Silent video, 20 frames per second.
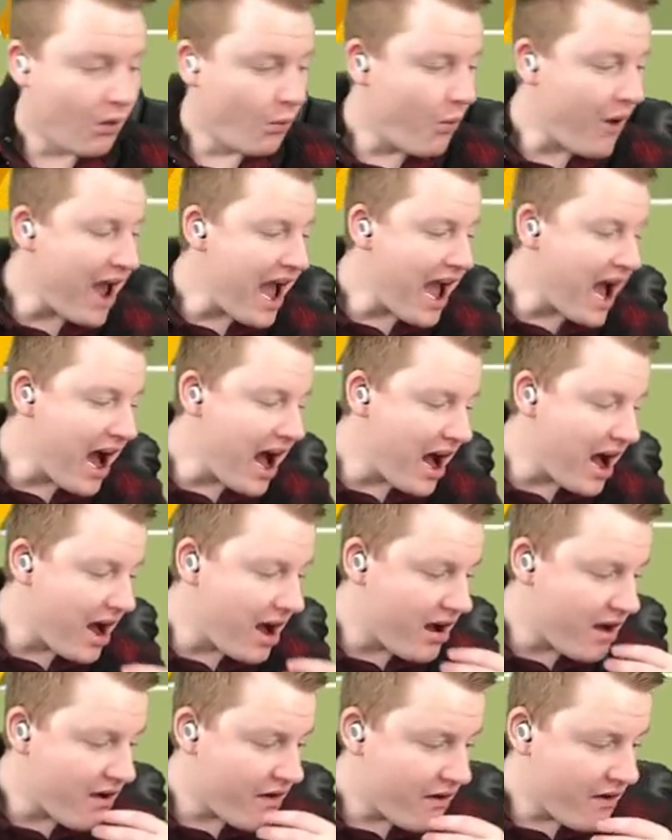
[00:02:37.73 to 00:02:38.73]

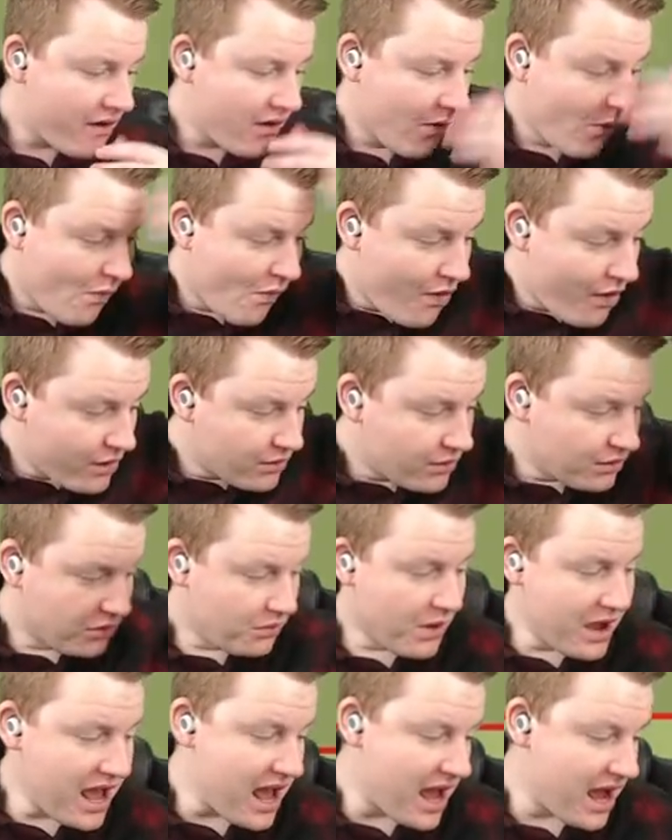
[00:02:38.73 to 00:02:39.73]
Wow.
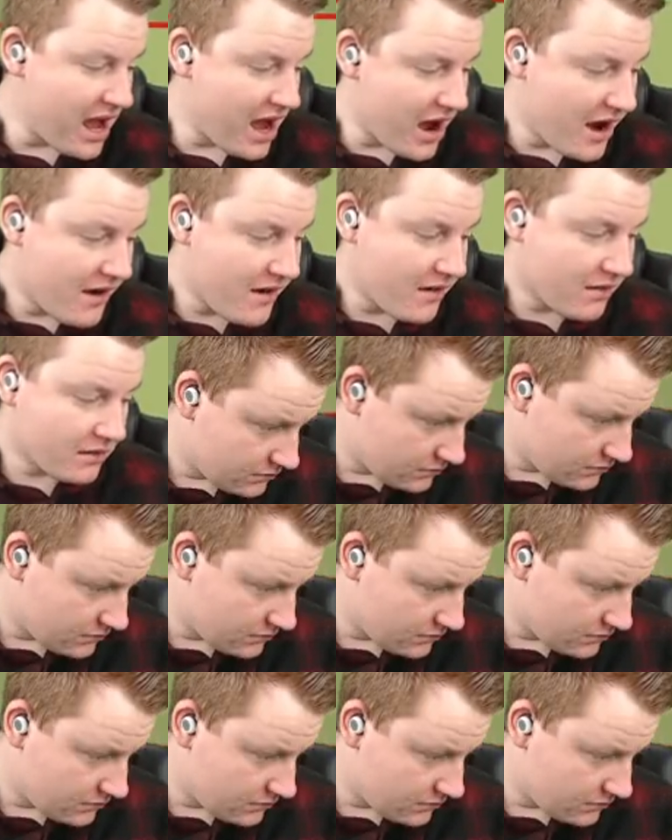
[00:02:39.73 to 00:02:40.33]
Wow.